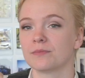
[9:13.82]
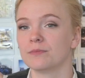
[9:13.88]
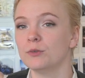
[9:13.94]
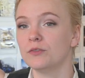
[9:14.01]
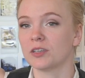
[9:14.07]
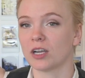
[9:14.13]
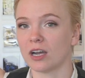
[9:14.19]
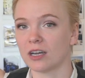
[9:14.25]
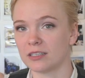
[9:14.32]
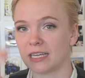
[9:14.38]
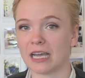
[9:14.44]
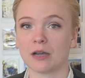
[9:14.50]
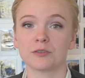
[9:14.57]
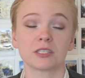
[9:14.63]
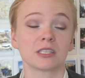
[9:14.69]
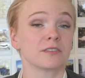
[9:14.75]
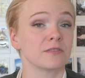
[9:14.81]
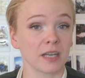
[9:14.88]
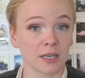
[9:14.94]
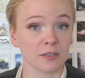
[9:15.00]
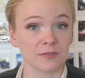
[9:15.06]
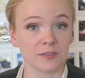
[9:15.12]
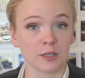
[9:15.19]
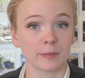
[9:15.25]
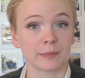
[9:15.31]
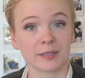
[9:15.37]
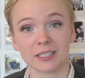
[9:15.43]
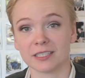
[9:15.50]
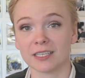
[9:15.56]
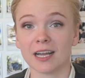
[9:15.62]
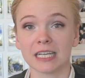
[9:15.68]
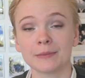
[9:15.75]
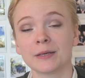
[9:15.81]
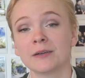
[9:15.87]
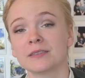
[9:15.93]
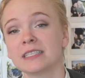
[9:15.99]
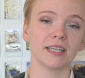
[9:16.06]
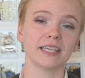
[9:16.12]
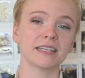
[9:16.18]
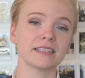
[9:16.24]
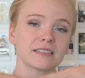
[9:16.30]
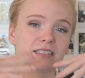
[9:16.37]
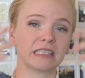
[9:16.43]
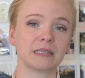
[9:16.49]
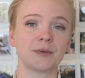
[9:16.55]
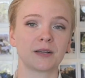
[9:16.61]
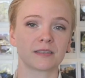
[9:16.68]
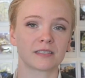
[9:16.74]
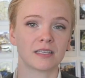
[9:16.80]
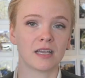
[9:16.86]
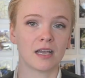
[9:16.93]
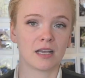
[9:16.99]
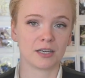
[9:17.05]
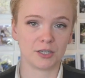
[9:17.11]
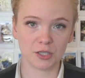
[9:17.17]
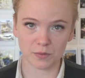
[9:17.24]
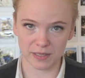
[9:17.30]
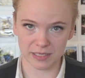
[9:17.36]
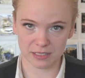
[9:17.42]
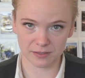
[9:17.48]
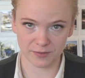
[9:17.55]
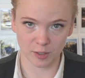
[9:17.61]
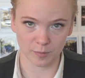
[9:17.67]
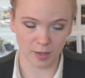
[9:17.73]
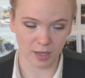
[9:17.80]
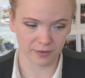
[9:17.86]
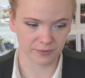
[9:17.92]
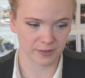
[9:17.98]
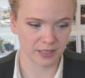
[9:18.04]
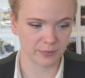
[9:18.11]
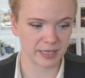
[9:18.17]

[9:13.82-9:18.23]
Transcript: Moving on now to the final film I'm going to talk about. It is Cinemot's newest film offering.